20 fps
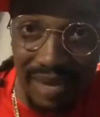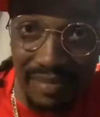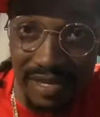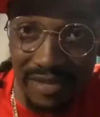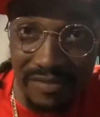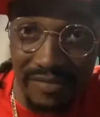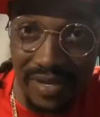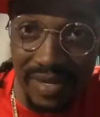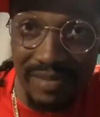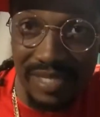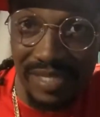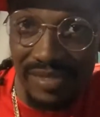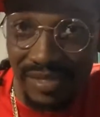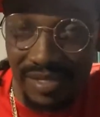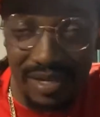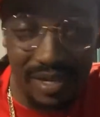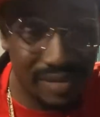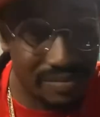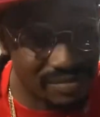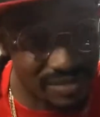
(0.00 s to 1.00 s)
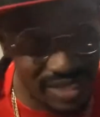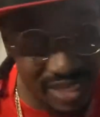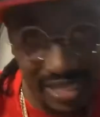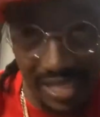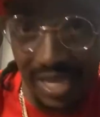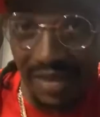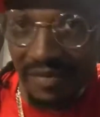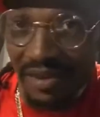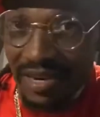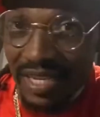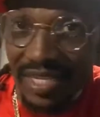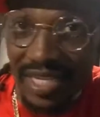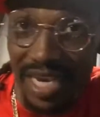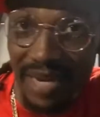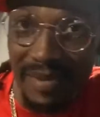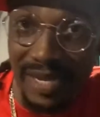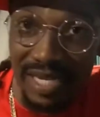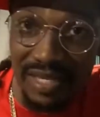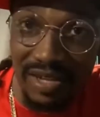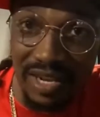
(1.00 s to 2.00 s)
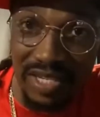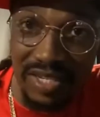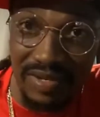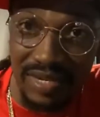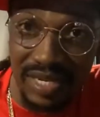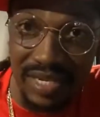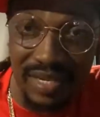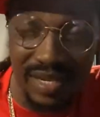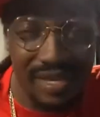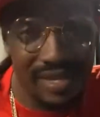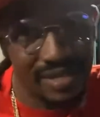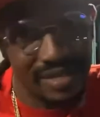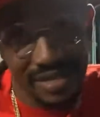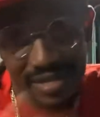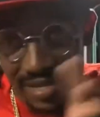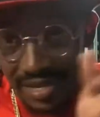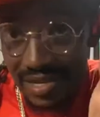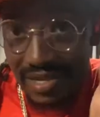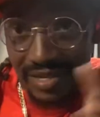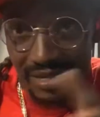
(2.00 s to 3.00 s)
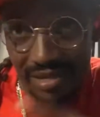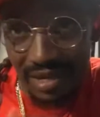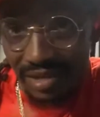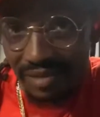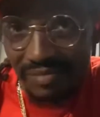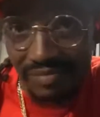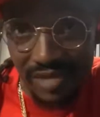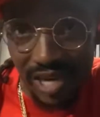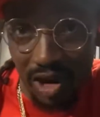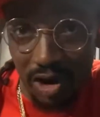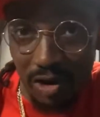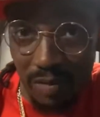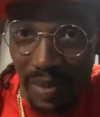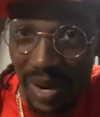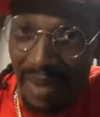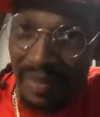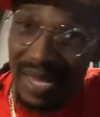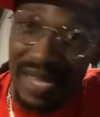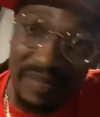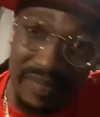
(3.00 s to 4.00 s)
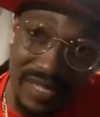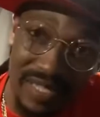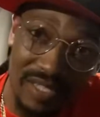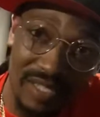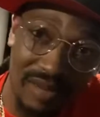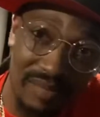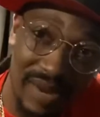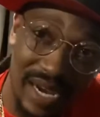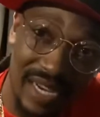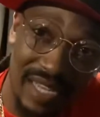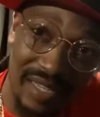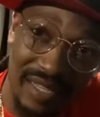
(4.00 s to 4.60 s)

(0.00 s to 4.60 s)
You feel me? So this is a very stable industry. So I hope I'm helping somebody.